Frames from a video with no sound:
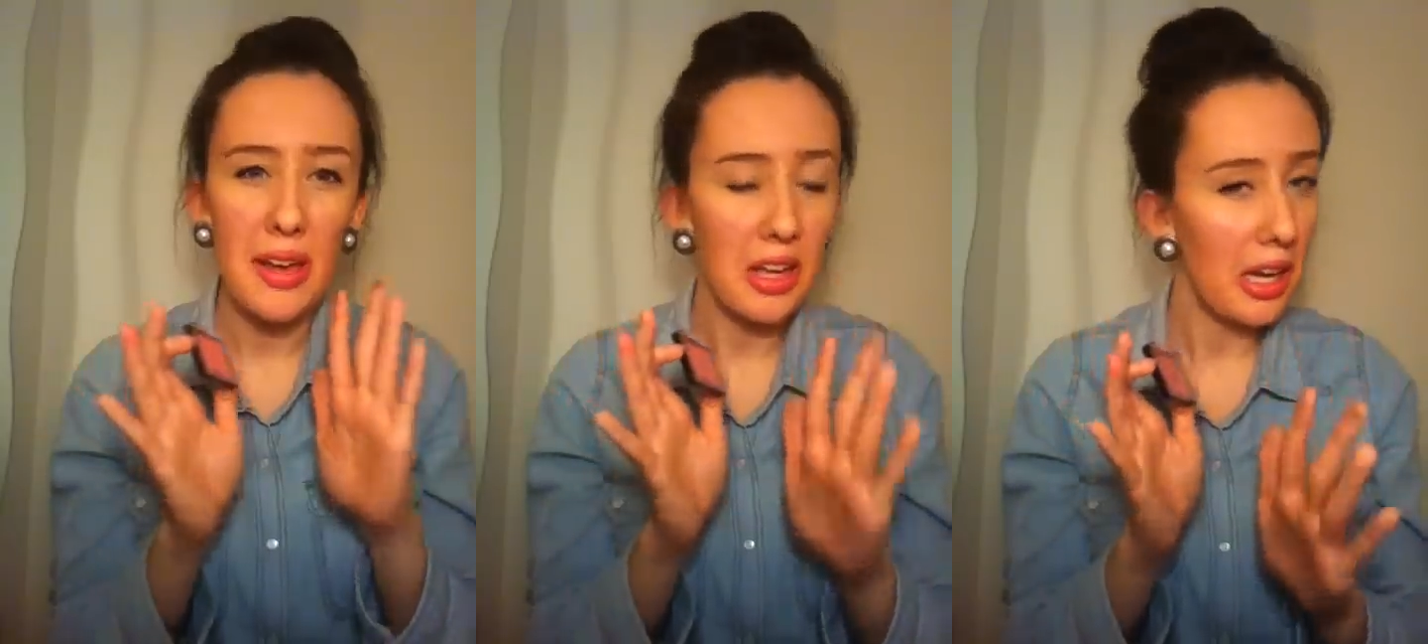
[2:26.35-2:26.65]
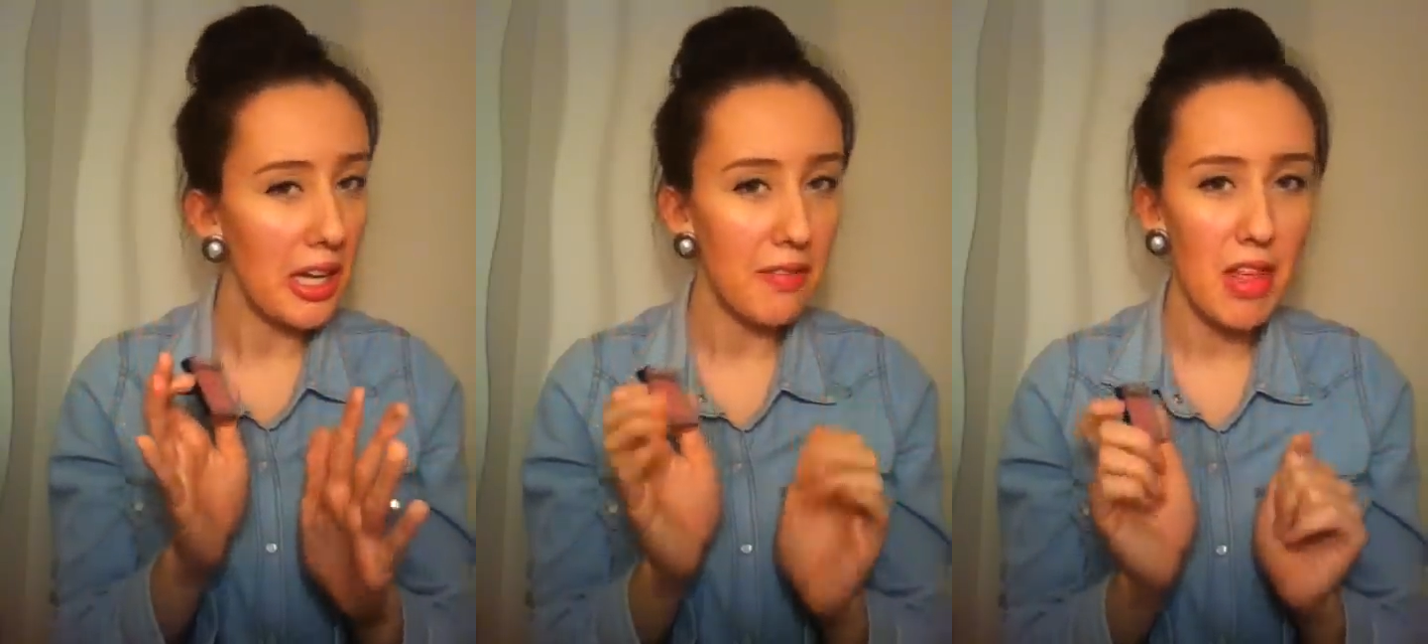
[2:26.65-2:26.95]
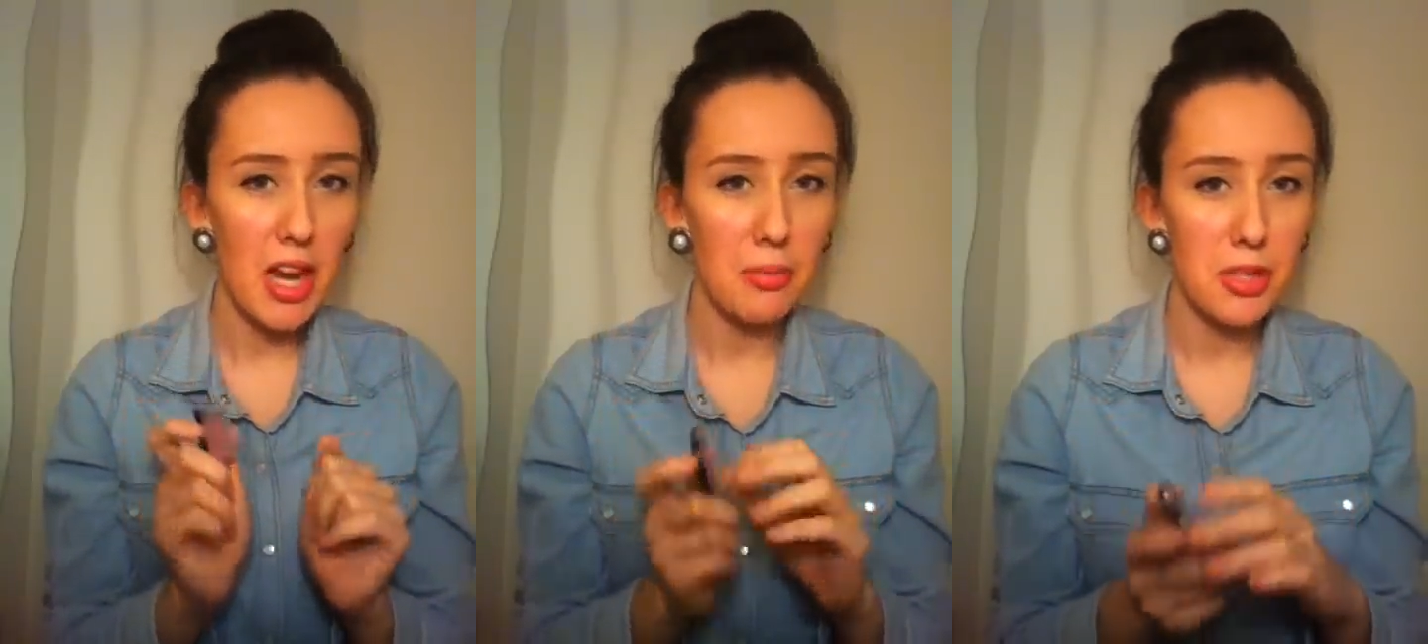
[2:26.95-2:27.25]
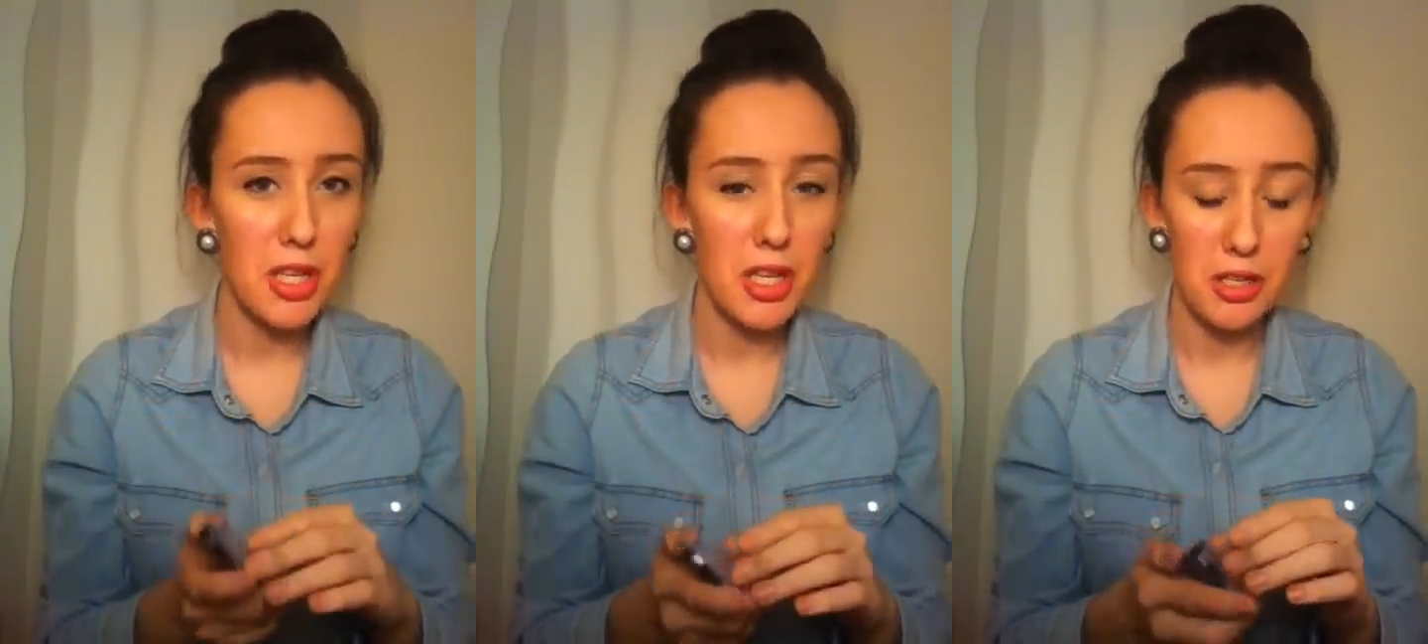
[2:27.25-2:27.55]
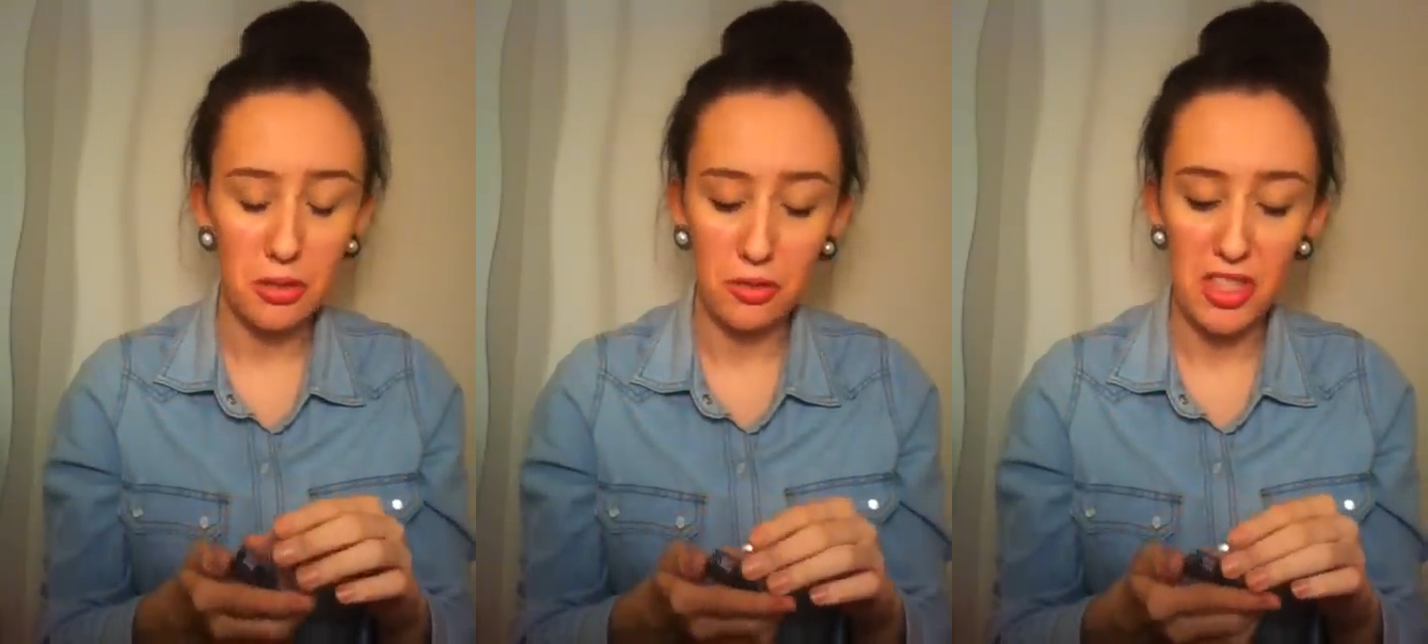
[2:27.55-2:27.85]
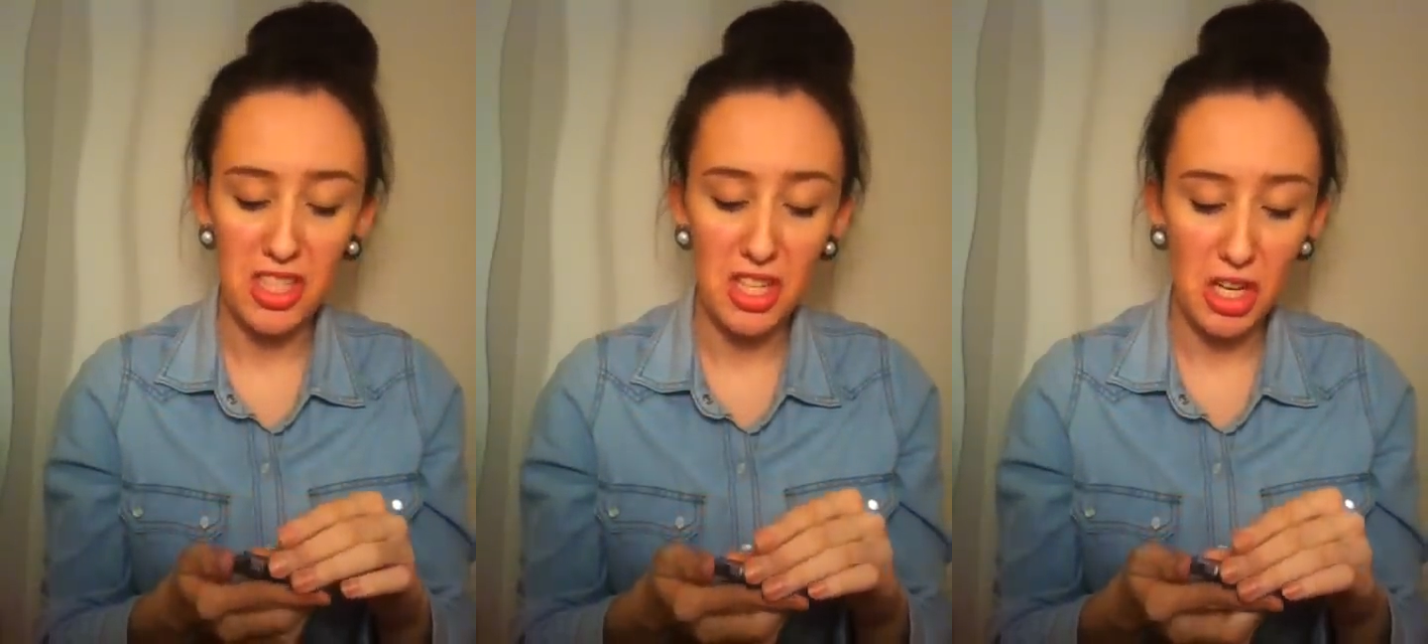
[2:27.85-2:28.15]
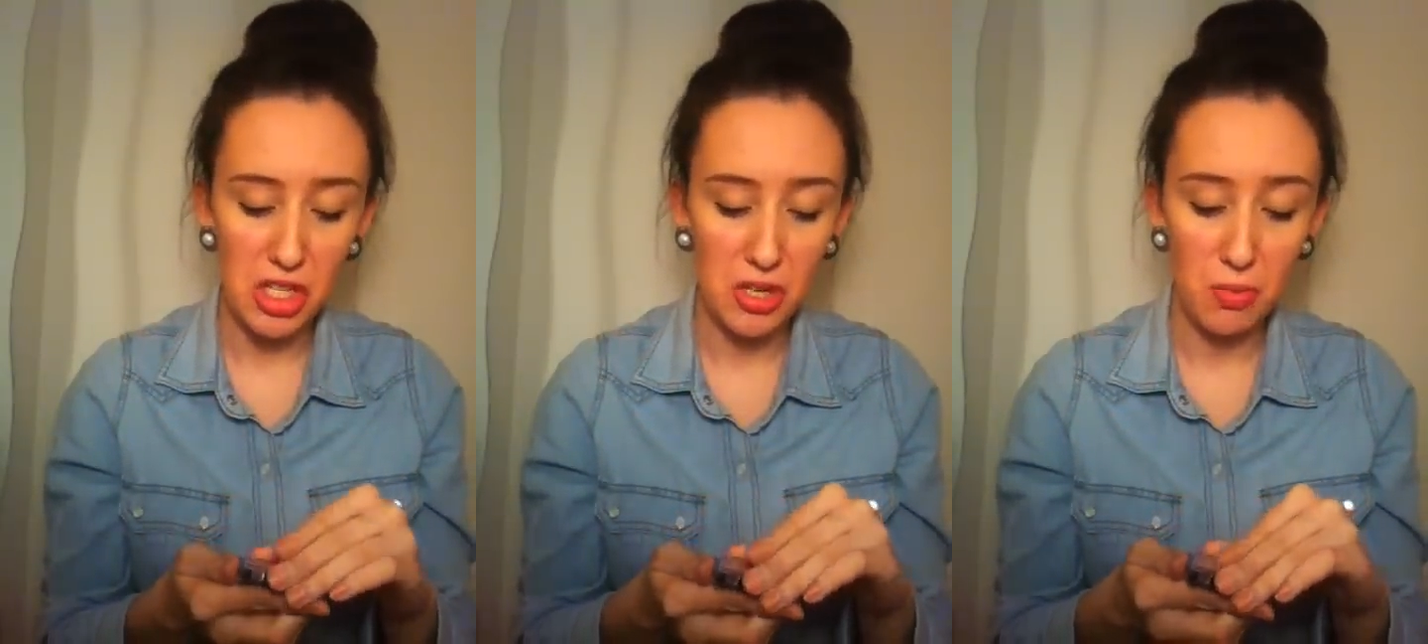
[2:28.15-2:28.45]
I'm going to leave that up to sort of
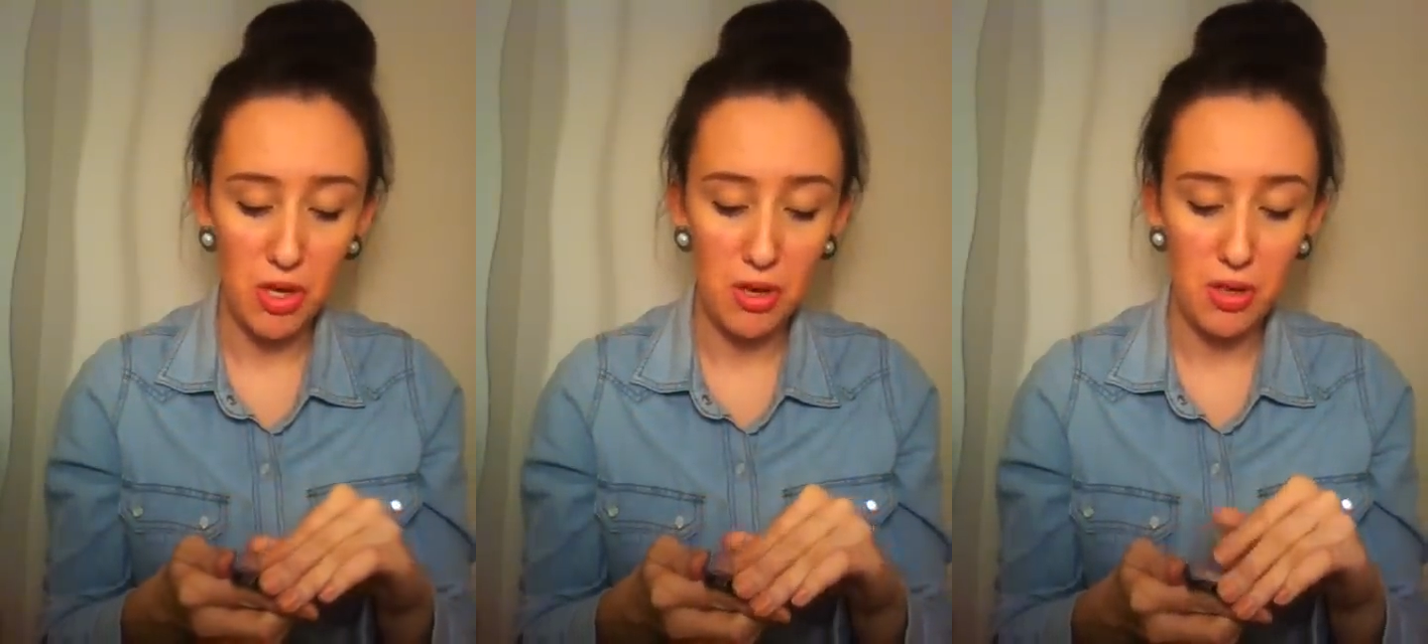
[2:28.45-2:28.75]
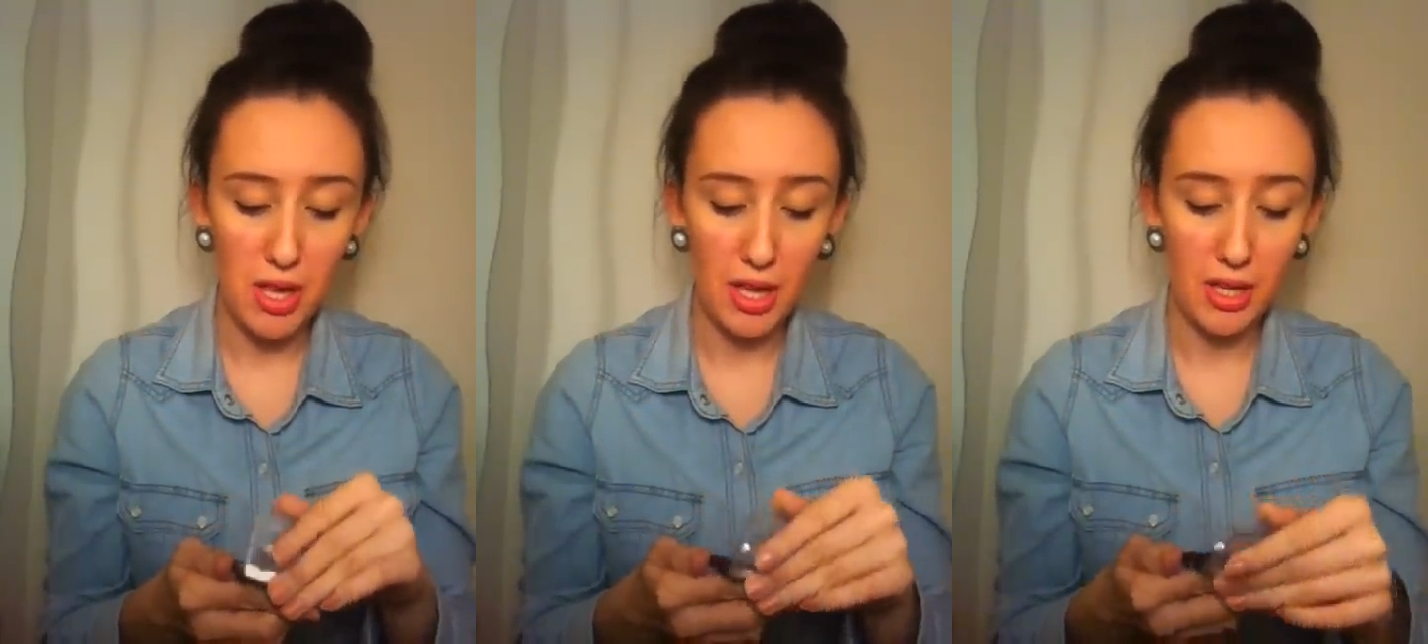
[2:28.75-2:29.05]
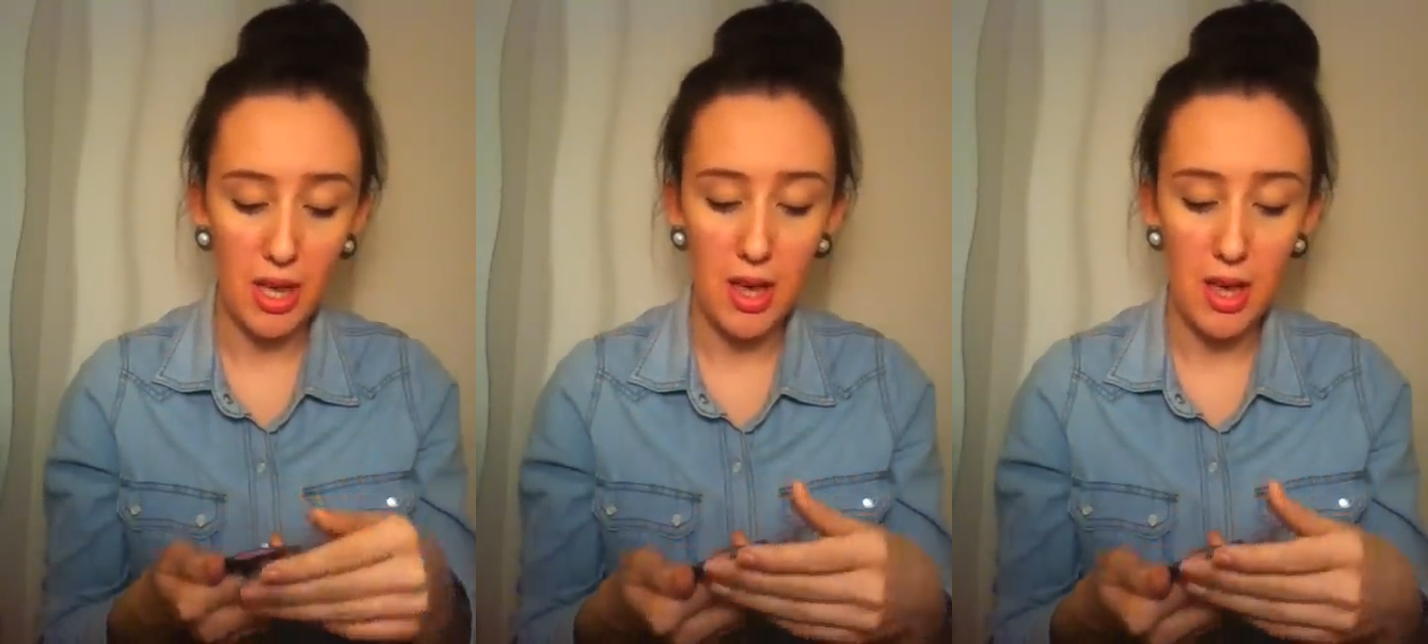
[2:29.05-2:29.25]
discussion, what you think.